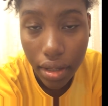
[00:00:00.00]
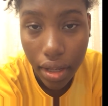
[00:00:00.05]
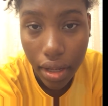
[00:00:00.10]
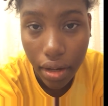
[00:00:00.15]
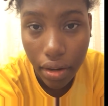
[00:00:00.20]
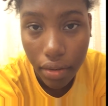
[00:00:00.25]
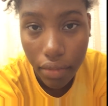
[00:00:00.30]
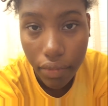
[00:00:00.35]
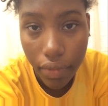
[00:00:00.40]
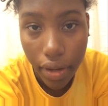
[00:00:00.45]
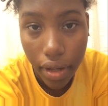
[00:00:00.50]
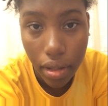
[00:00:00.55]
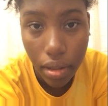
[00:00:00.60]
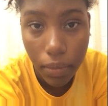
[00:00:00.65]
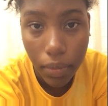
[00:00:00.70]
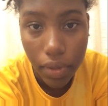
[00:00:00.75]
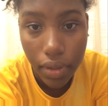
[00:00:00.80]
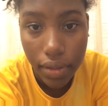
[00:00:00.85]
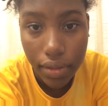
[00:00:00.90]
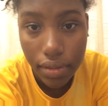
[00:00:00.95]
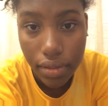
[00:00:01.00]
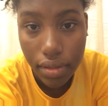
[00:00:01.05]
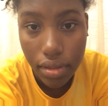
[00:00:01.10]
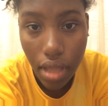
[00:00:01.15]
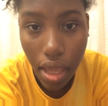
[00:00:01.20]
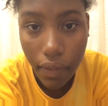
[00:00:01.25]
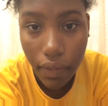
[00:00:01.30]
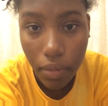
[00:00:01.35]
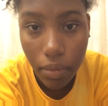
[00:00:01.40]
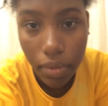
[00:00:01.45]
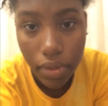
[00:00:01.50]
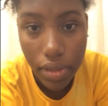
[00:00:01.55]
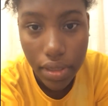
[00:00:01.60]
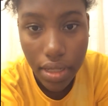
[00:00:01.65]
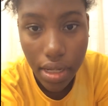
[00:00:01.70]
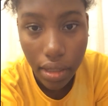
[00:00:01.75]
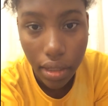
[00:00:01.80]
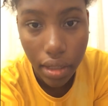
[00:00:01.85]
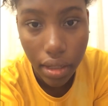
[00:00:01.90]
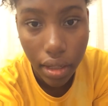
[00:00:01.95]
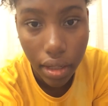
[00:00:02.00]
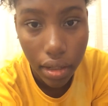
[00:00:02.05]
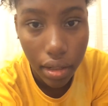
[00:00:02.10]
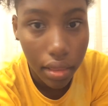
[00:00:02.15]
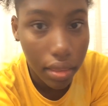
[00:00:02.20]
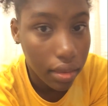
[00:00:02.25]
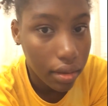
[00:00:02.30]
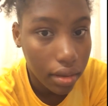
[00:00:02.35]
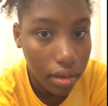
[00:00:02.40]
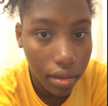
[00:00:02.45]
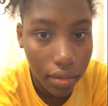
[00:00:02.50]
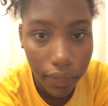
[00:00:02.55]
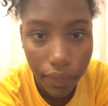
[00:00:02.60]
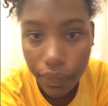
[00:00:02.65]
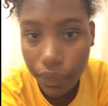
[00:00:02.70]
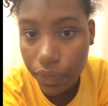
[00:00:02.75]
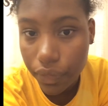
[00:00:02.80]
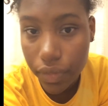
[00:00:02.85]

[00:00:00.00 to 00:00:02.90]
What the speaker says: hair vitamins. I haven't been taking anything.